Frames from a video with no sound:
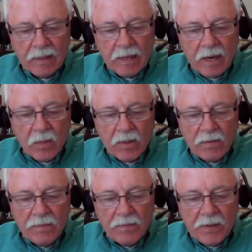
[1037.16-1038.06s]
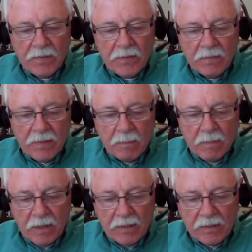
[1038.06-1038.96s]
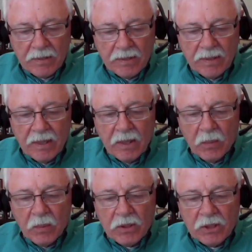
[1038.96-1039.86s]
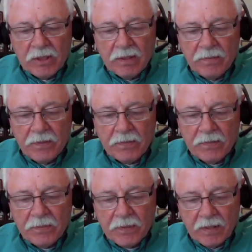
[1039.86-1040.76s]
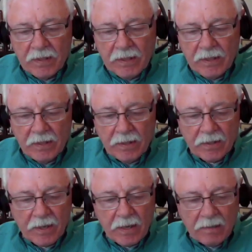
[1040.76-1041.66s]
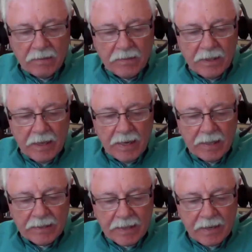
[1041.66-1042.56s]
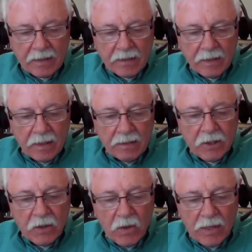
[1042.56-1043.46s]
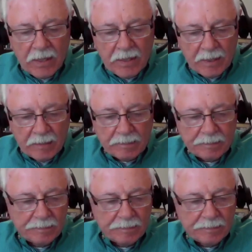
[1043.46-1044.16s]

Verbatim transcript: Now on the fifth of the month, which is the fifth year of the exile of Jehoiakim.